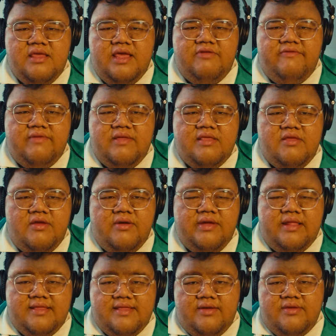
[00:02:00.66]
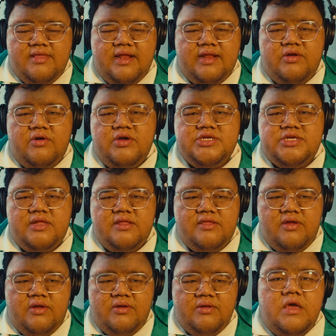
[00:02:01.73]
in with the song and sounds like the original
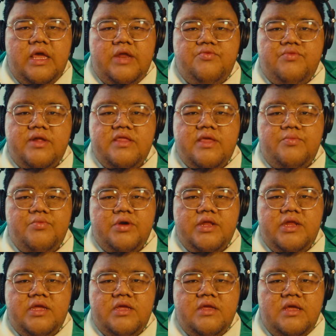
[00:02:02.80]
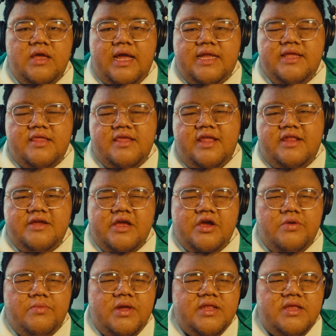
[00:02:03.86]
song. And once I'm ready, I just hit the
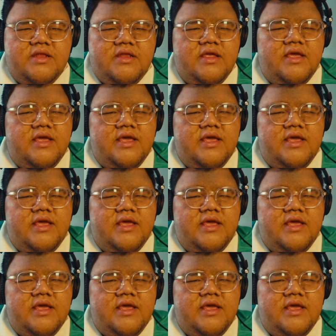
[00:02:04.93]
record button